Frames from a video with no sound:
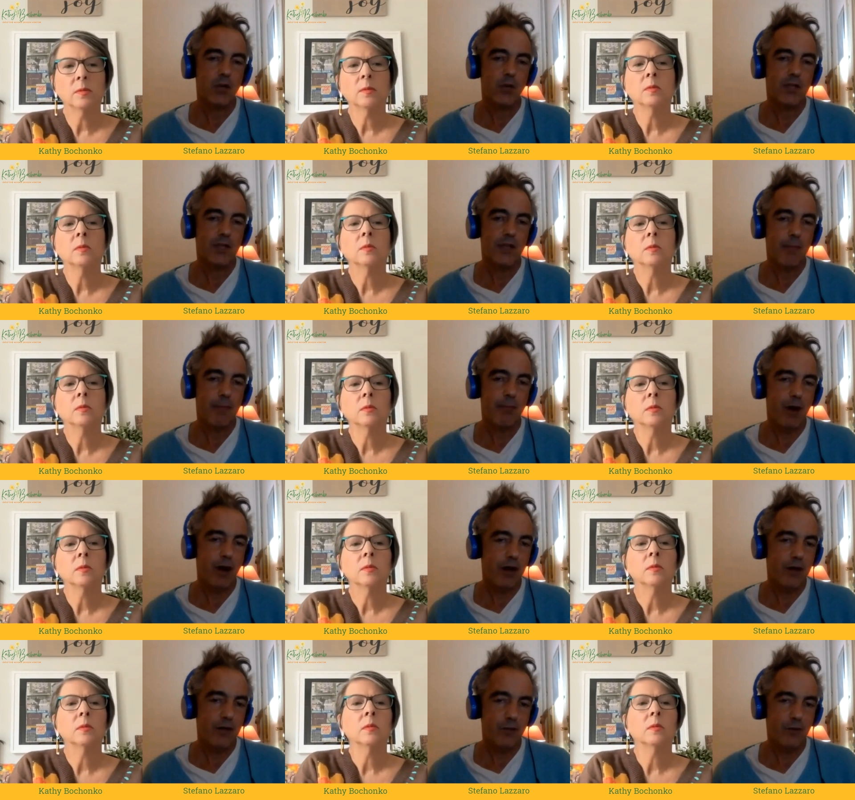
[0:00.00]
Speaker 1: with that
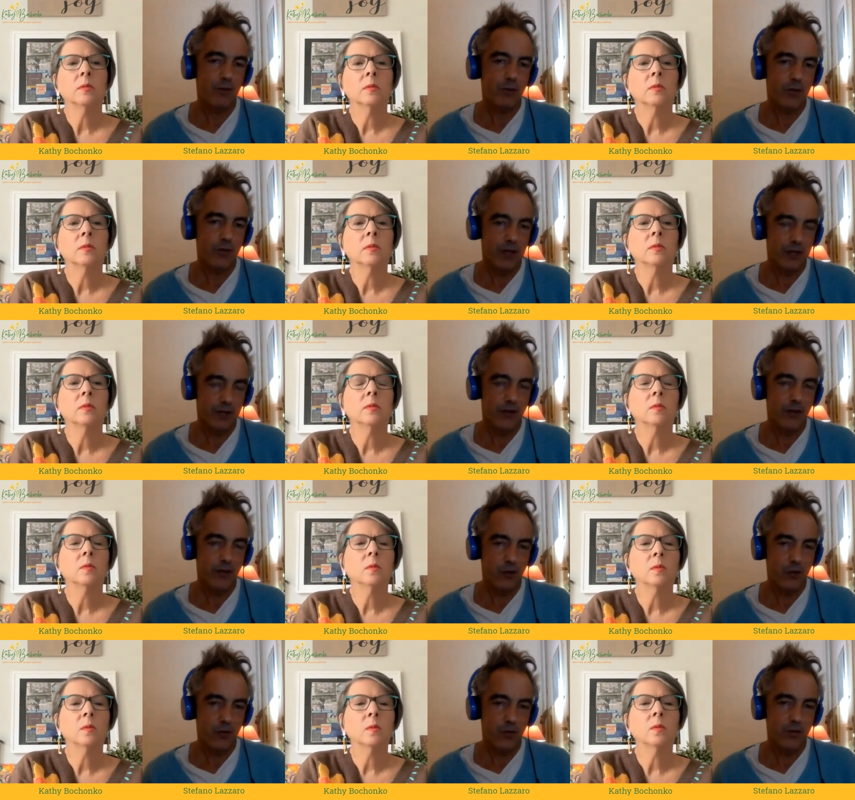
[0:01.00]
part of you that
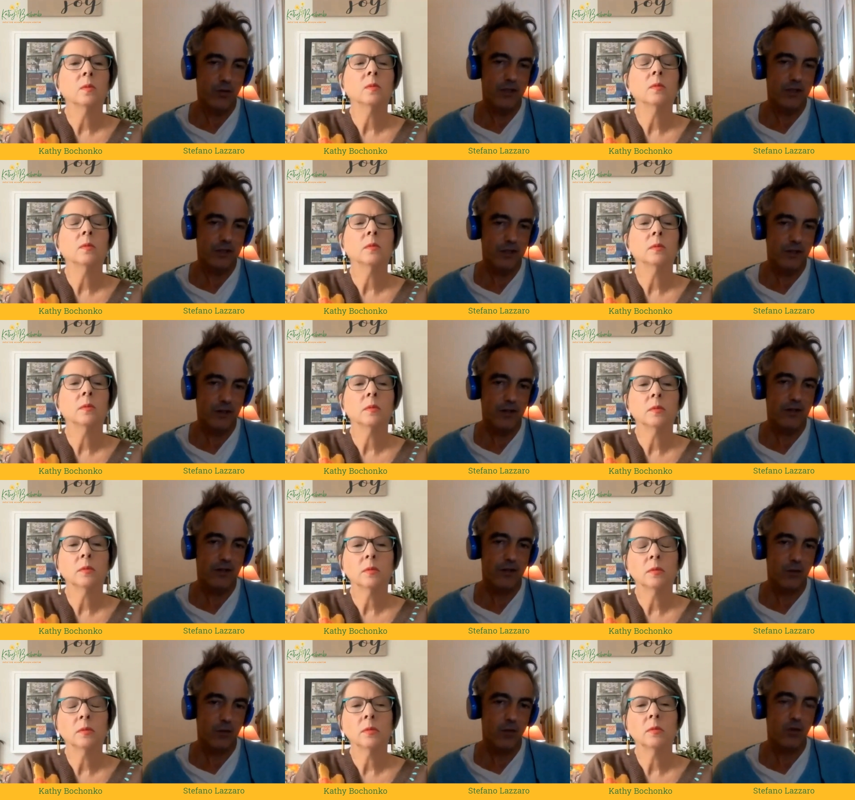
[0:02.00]
knows
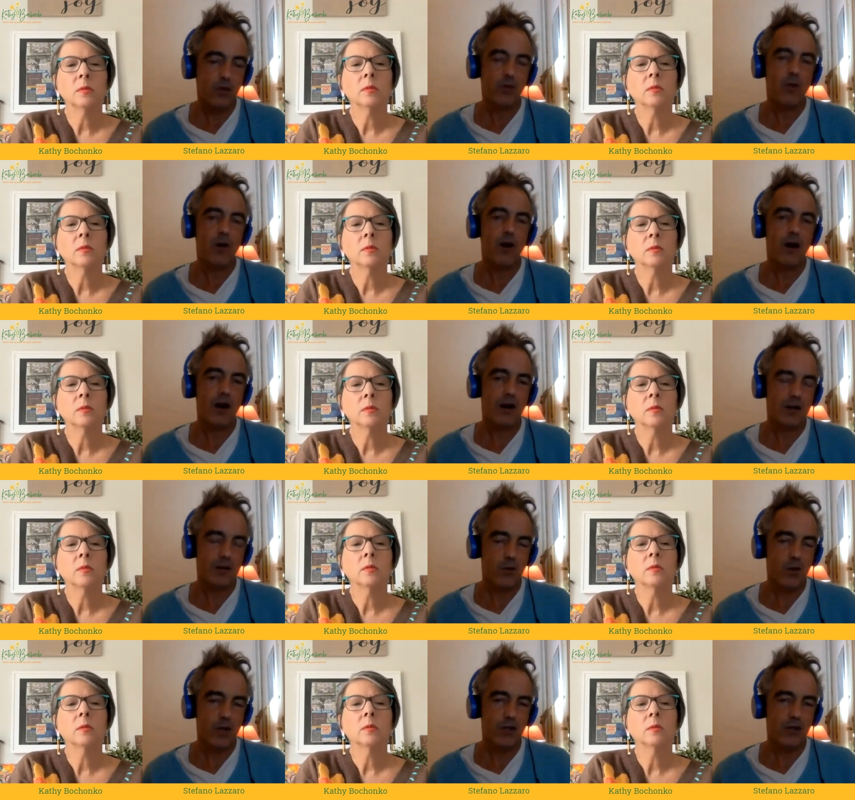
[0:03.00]
who you are and
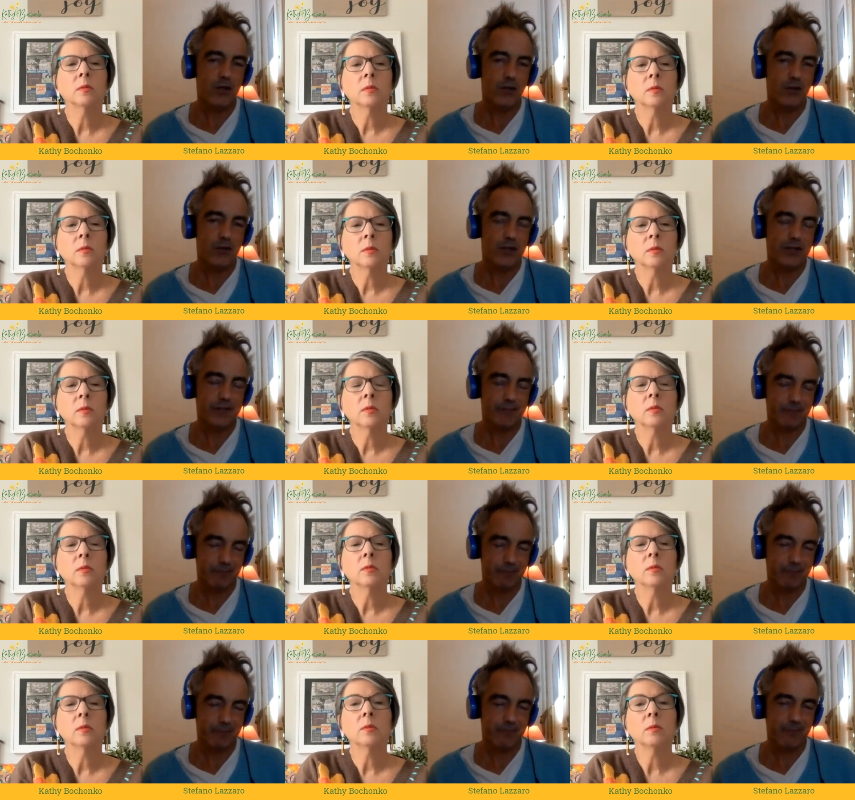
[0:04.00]
what you're doing.
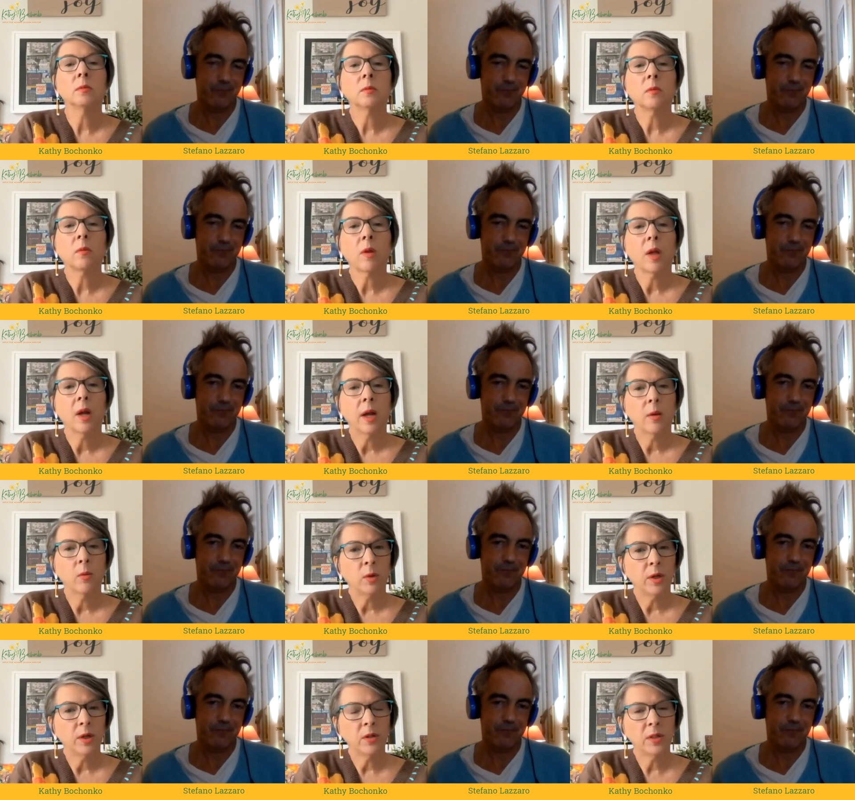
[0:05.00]

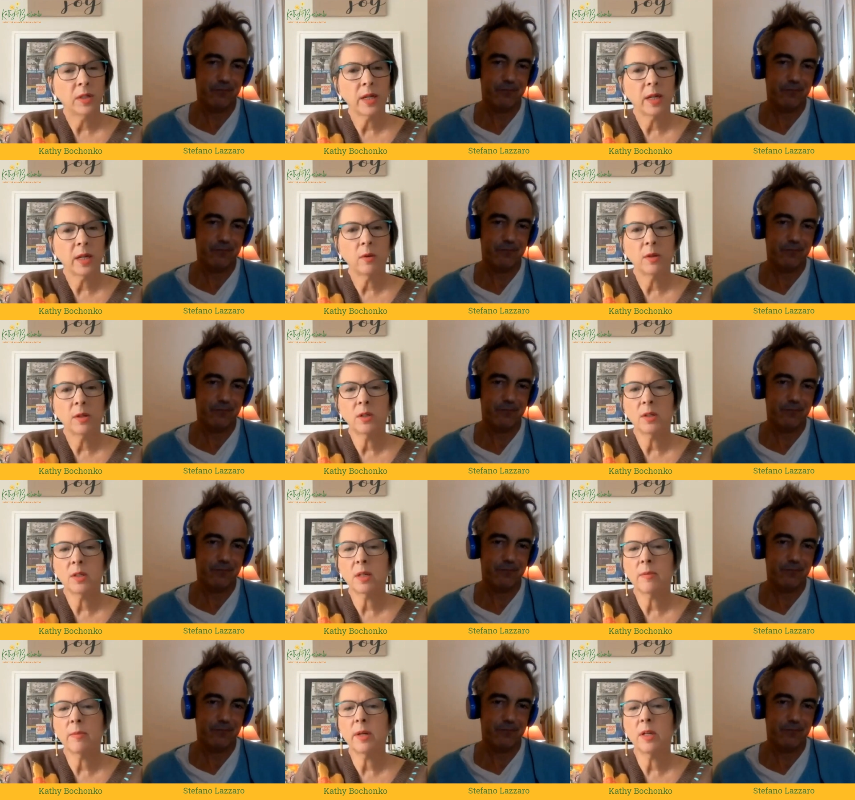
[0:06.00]
Speaker 2: And what do you say
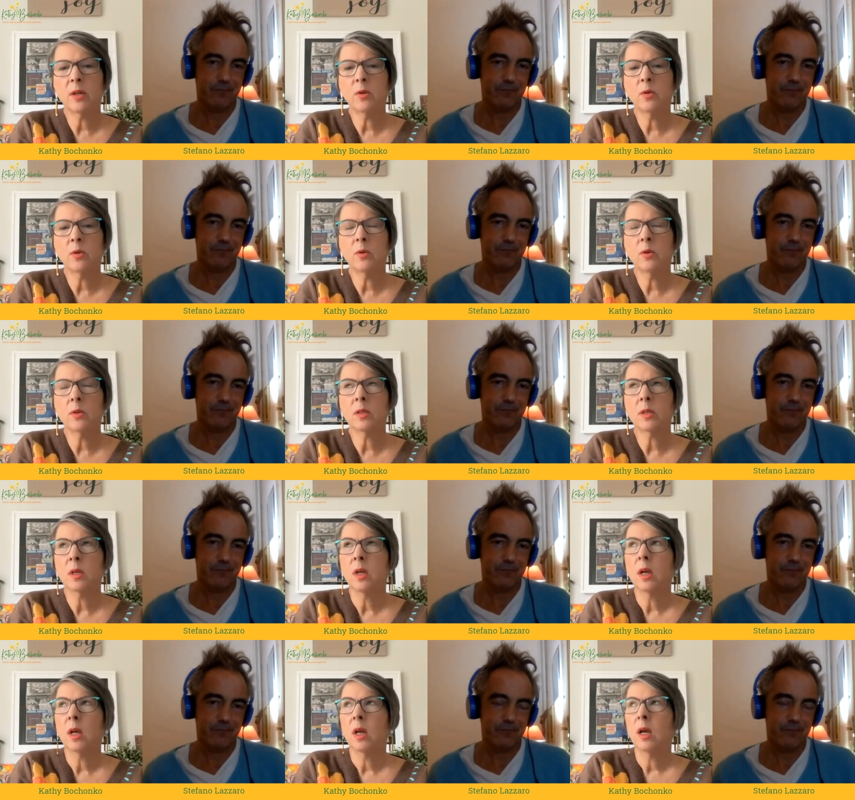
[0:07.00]
to somebody who's,
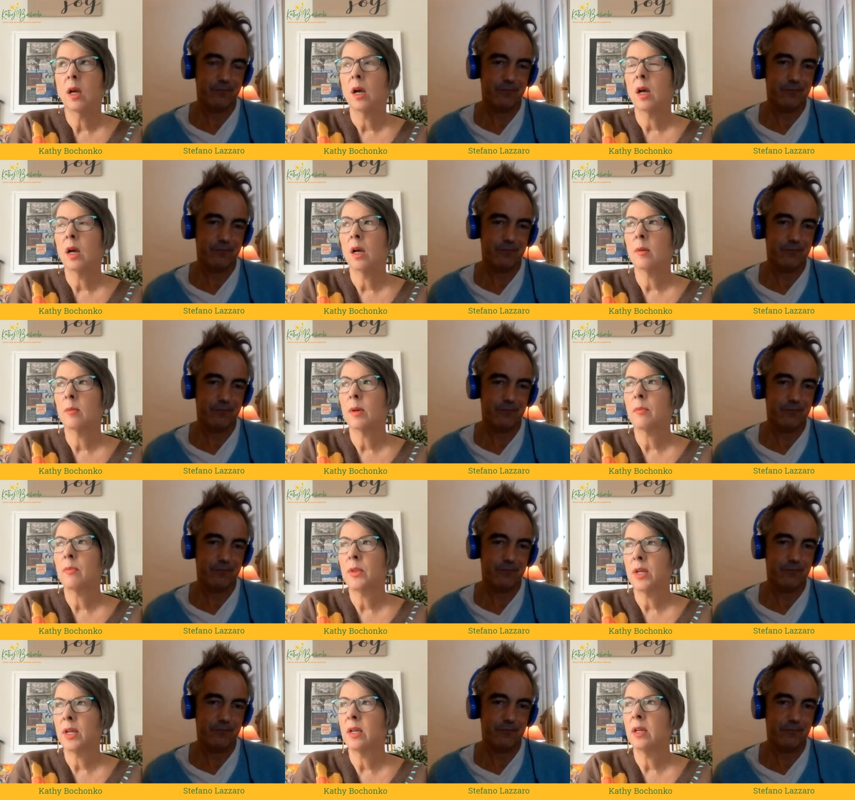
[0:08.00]
um,
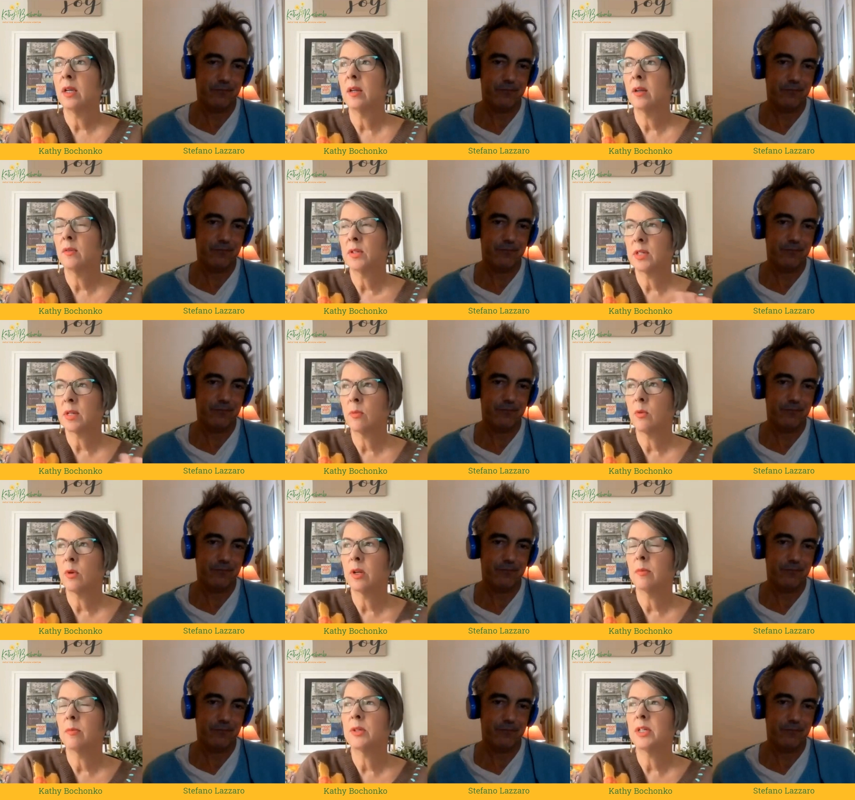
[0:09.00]
I'm thinking of
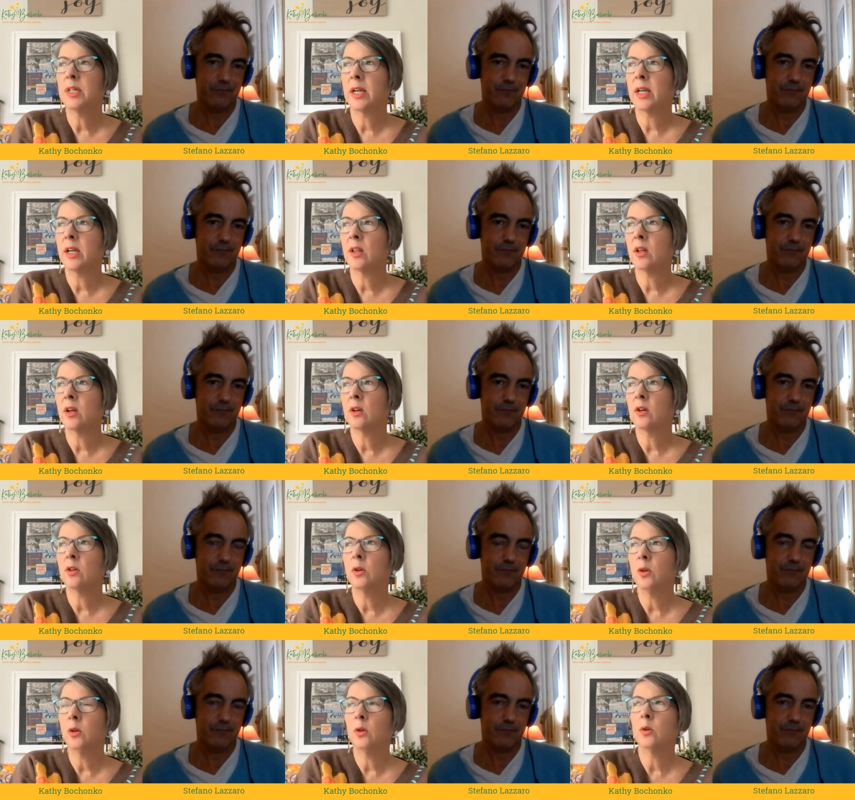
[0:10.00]
someone in
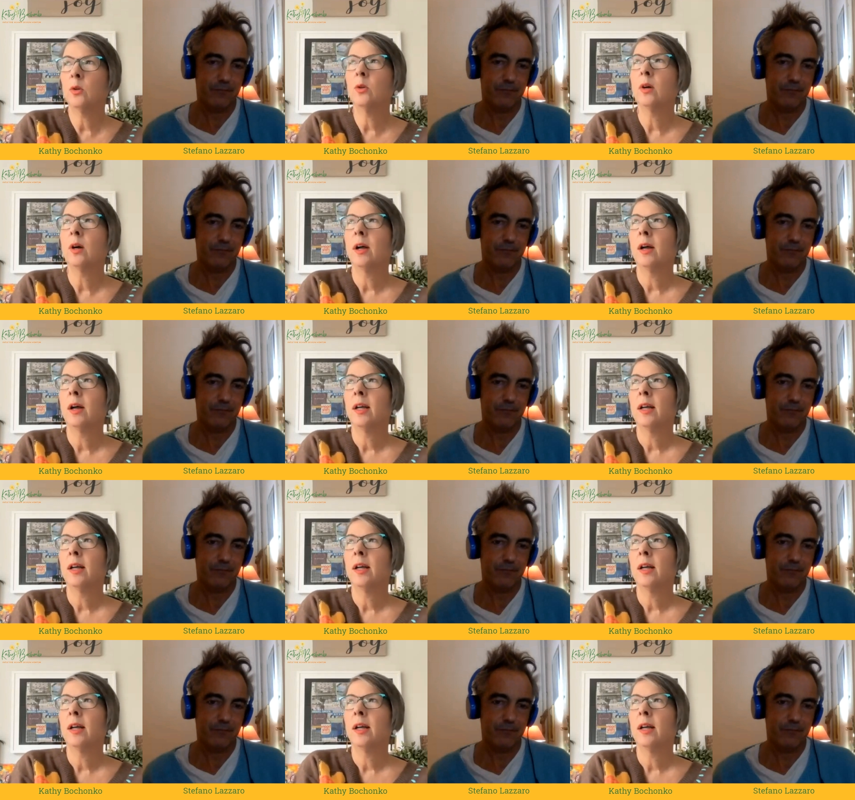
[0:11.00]
particular who